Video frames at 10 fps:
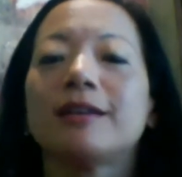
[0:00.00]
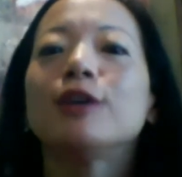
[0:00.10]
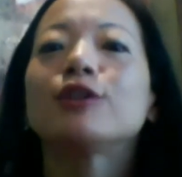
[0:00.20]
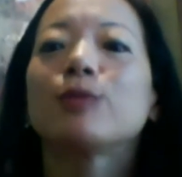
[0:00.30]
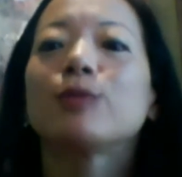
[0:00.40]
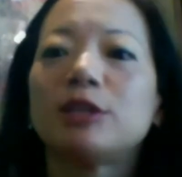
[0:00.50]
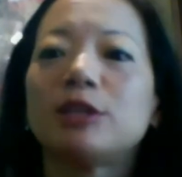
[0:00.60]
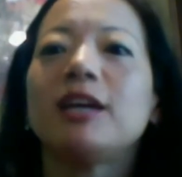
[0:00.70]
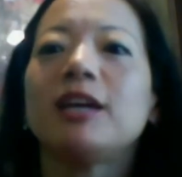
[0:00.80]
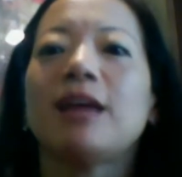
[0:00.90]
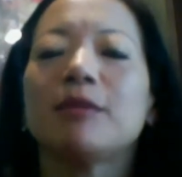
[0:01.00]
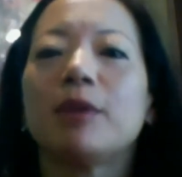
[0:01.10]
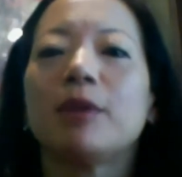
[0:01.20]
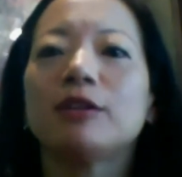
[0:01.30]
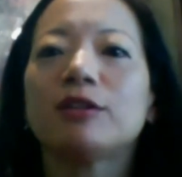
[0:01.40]
So when she became the
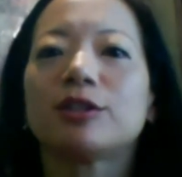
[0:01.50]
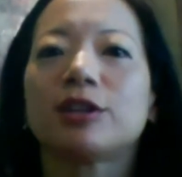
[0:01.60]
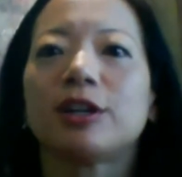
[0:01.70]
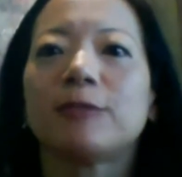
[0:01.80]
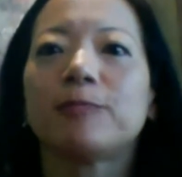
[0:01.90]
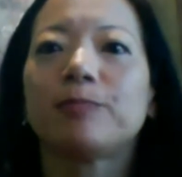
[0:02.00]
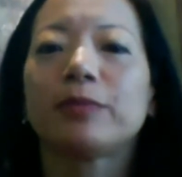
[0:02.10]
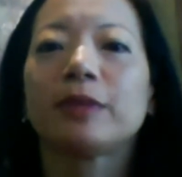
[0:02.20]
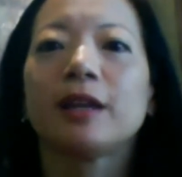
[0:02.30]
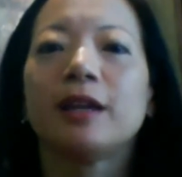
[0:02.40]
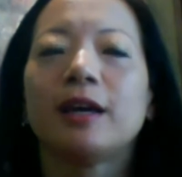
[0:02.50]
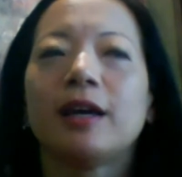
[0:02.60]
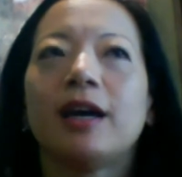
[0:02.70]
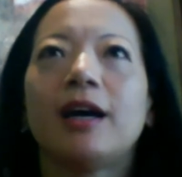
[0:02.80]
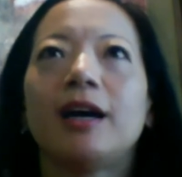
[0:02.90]
monster,
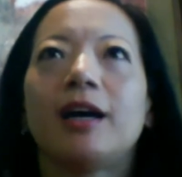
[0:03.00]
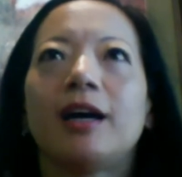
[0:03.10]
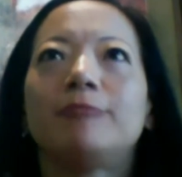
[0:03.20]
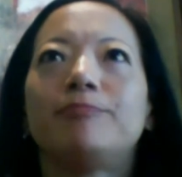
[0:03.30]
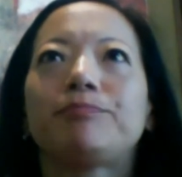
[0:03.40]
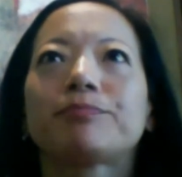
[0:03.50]
that